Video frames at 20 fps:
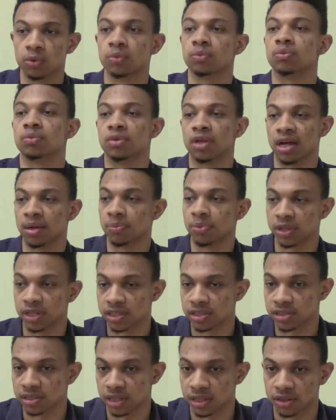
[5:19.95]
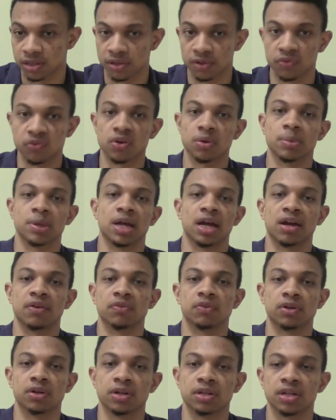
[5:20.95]
that place that they're from in
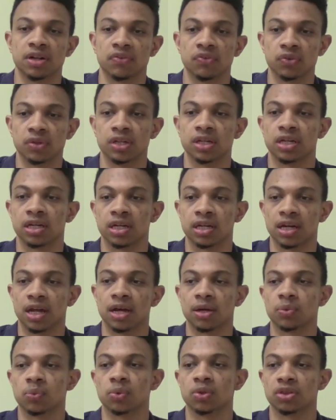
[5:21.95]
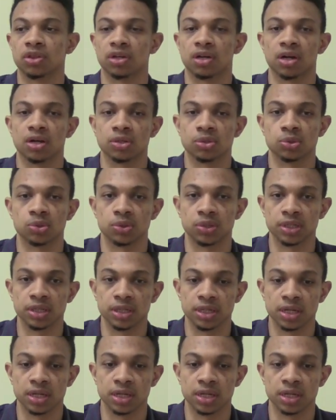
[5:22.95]
Africa and definitely connect with the country